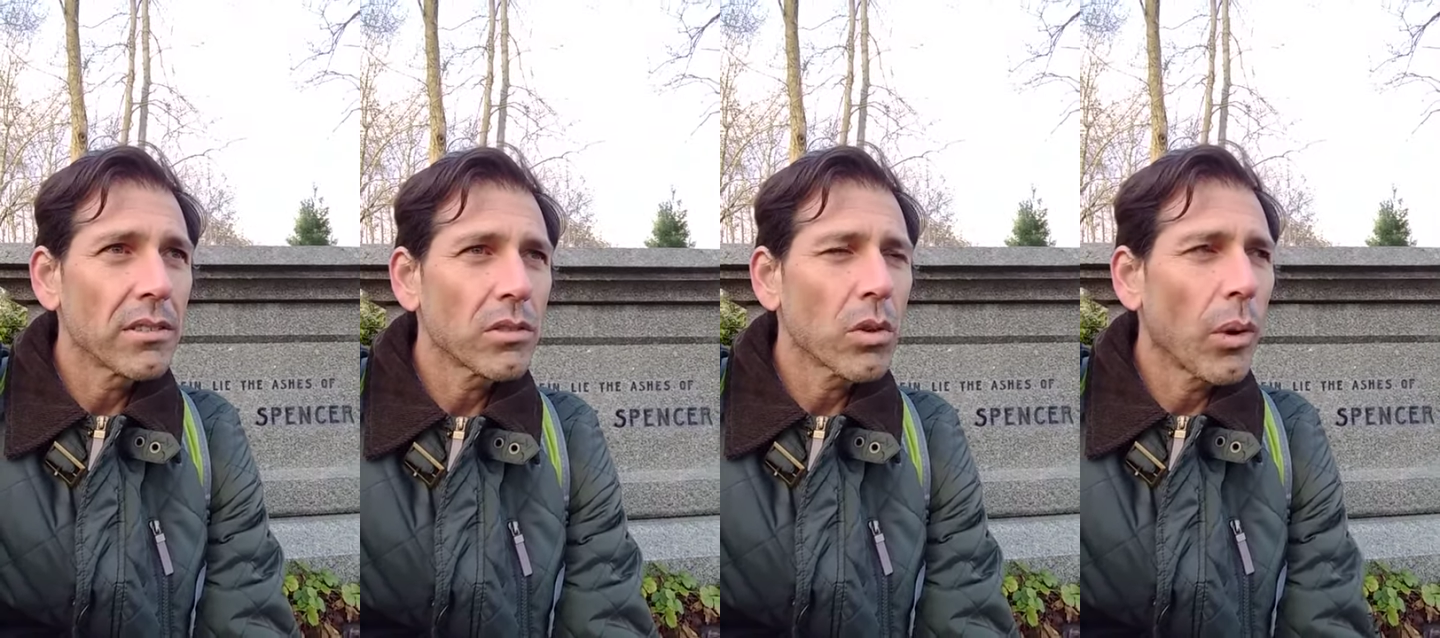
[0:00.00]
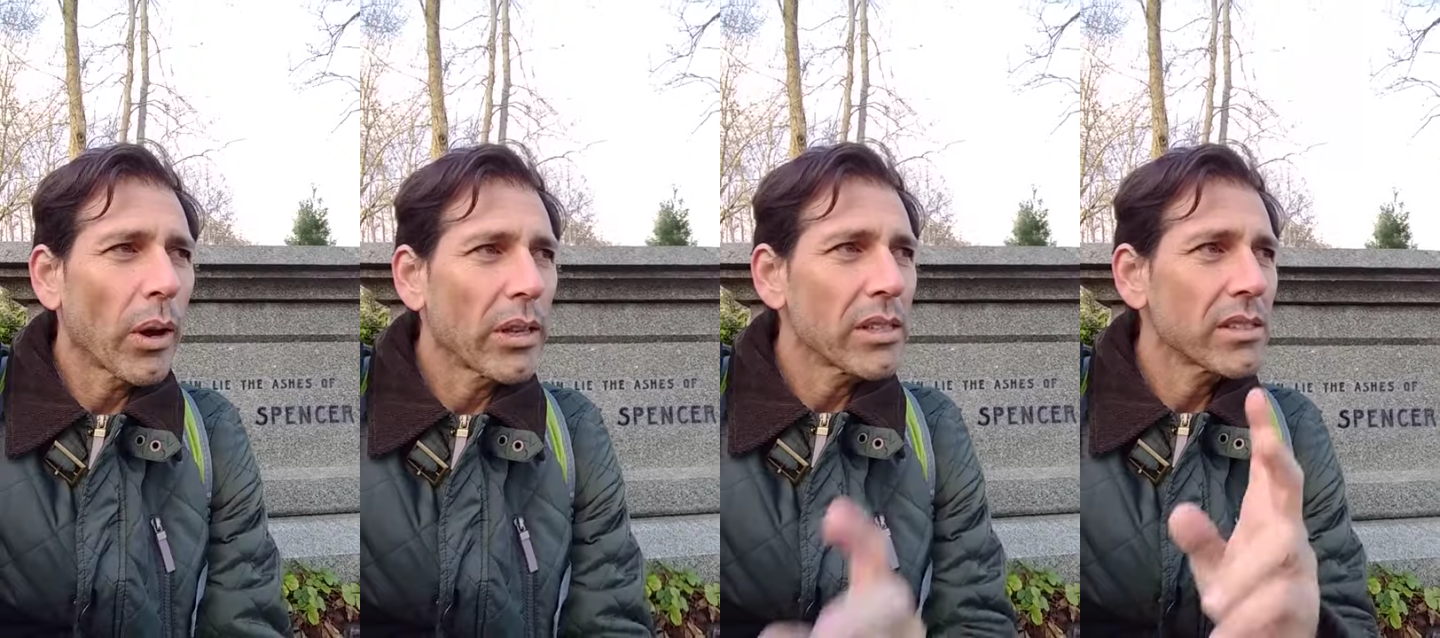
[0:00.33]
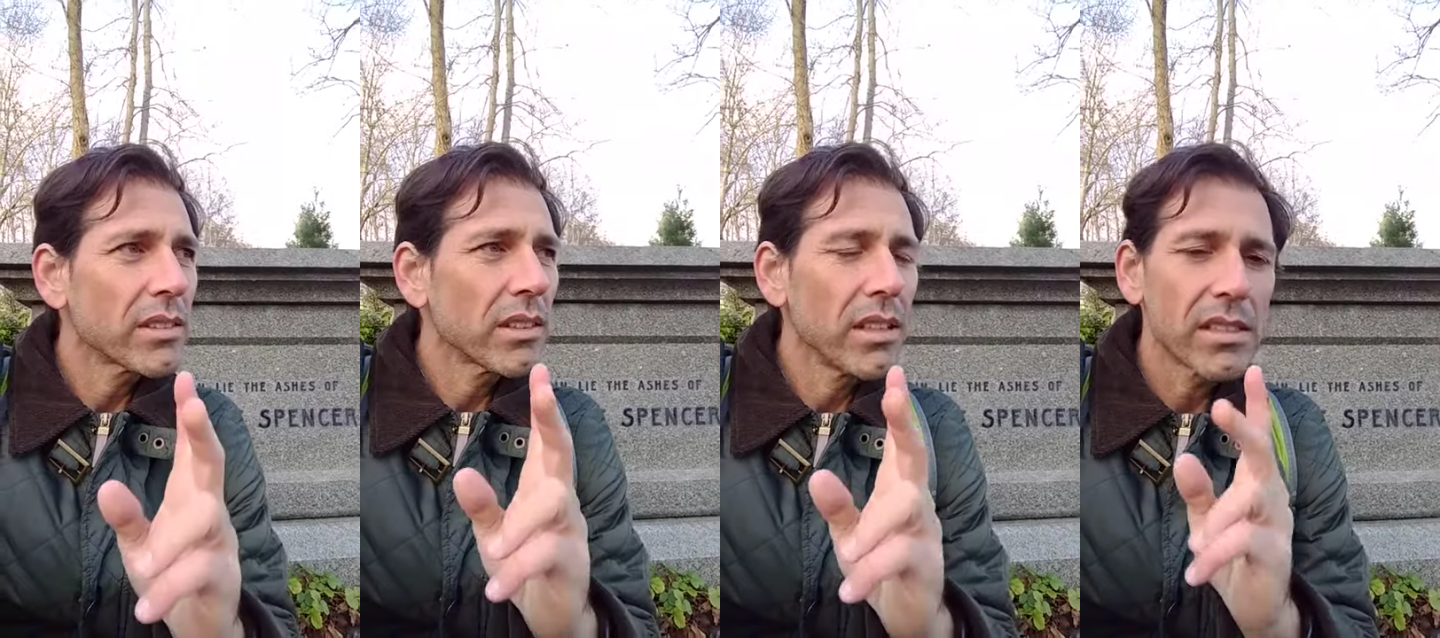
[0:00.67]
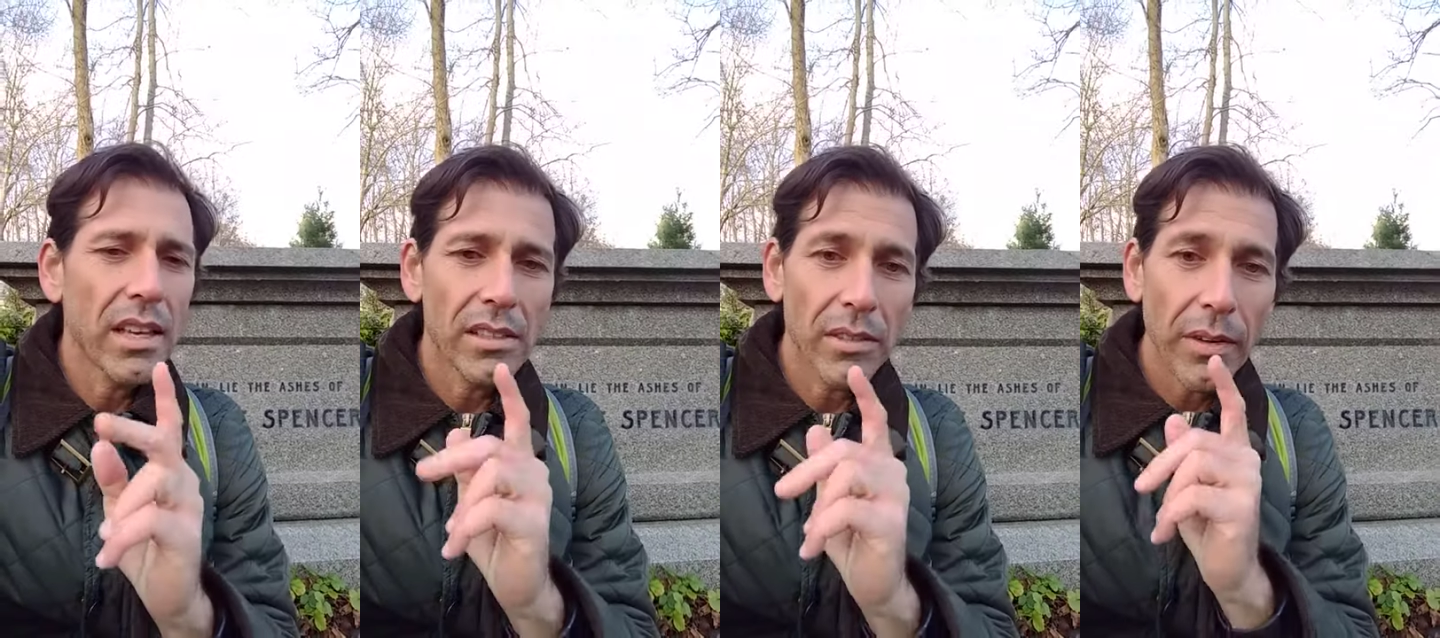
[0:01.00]
Twice he
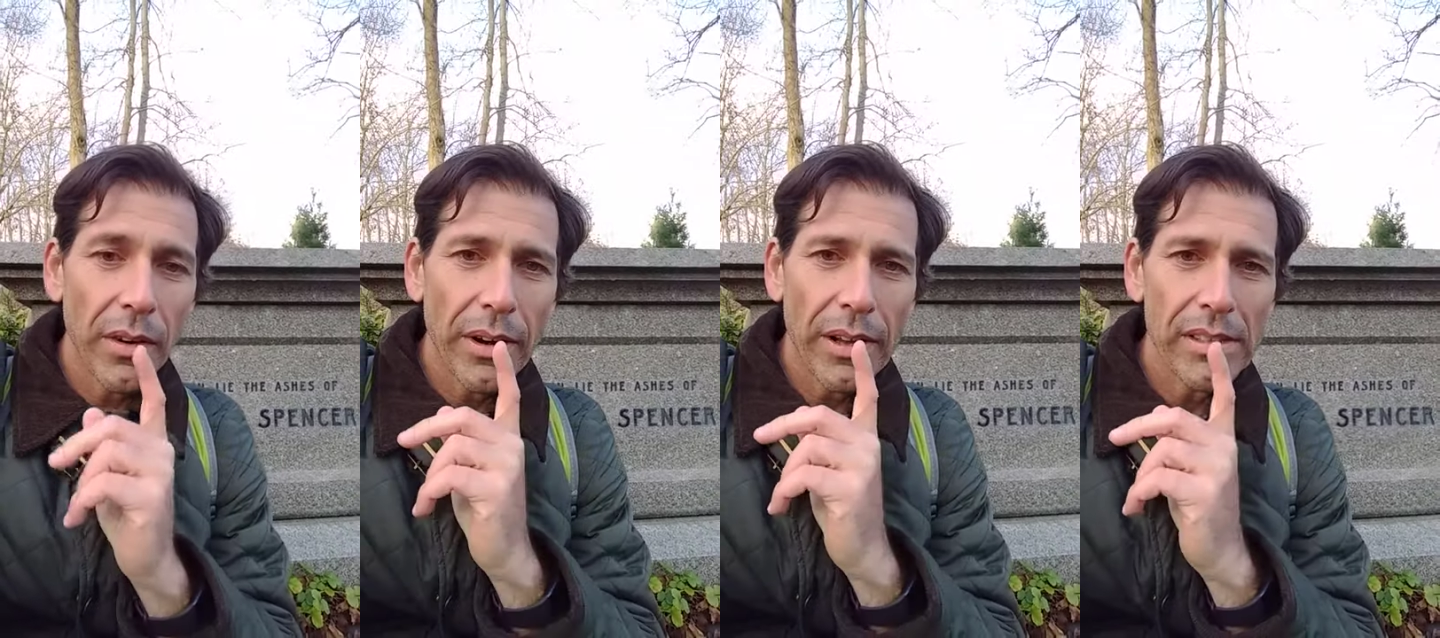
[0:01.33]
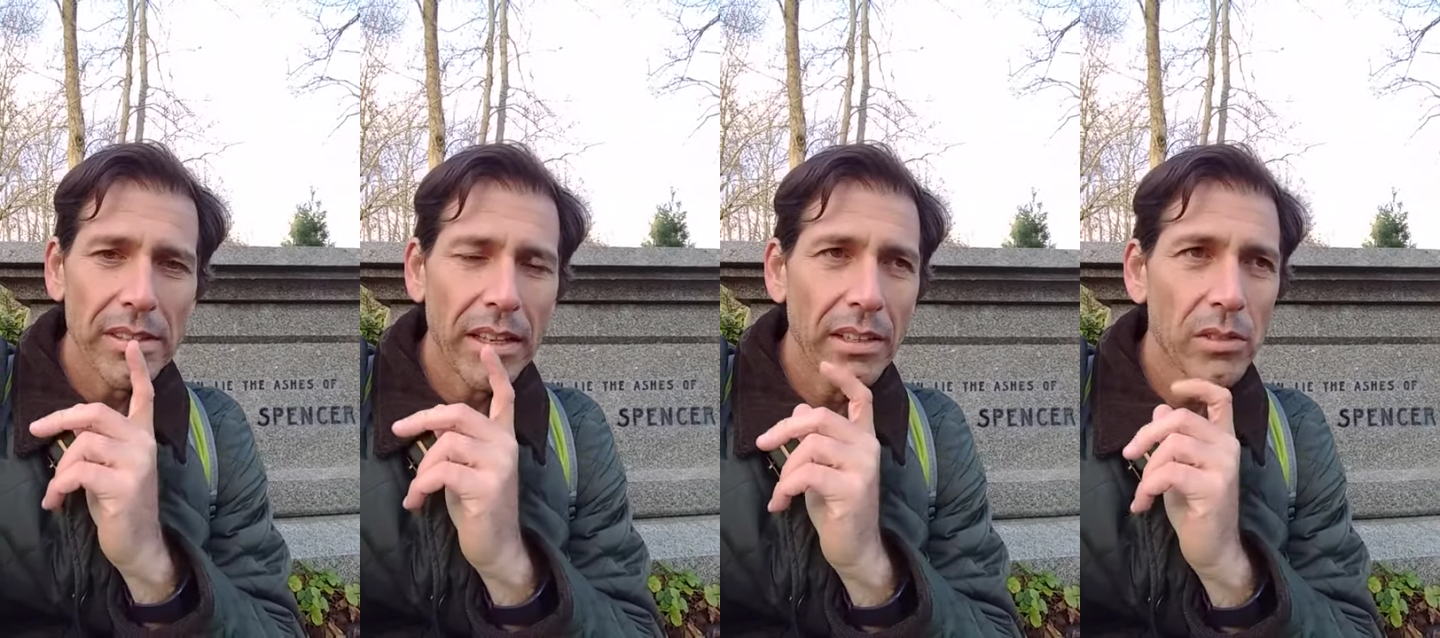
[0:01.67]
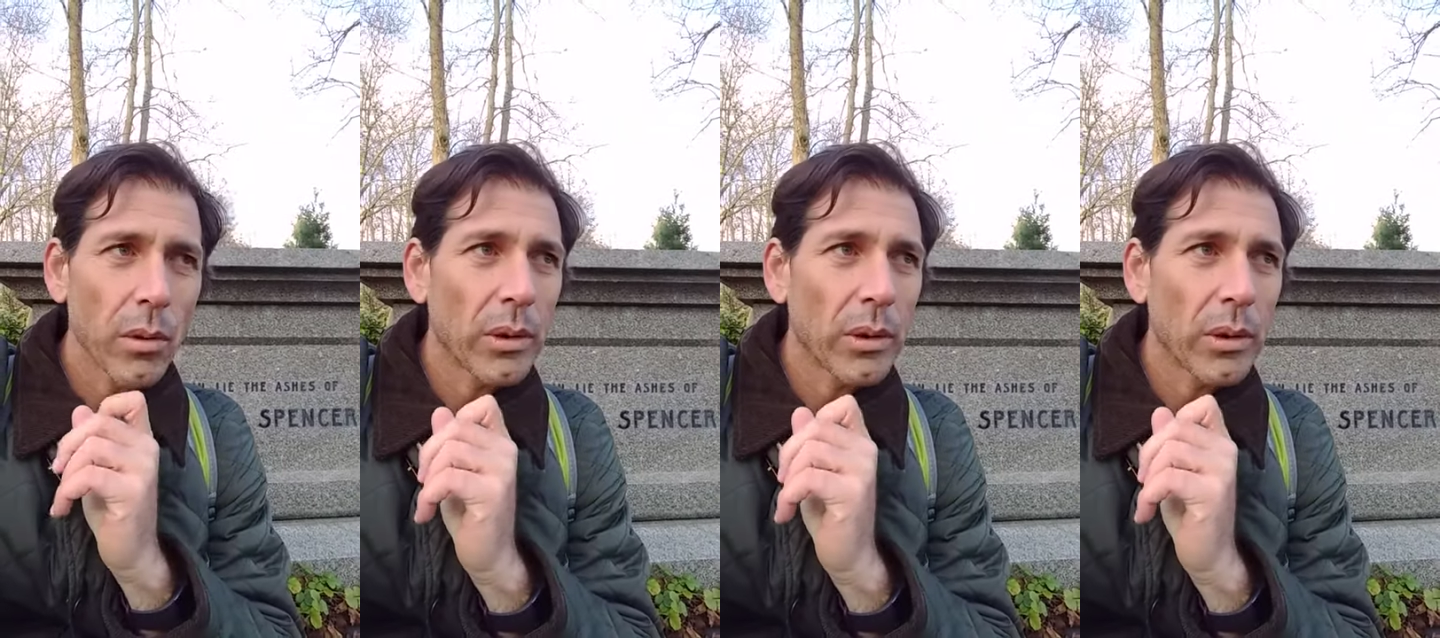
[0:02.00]
said some very nice things.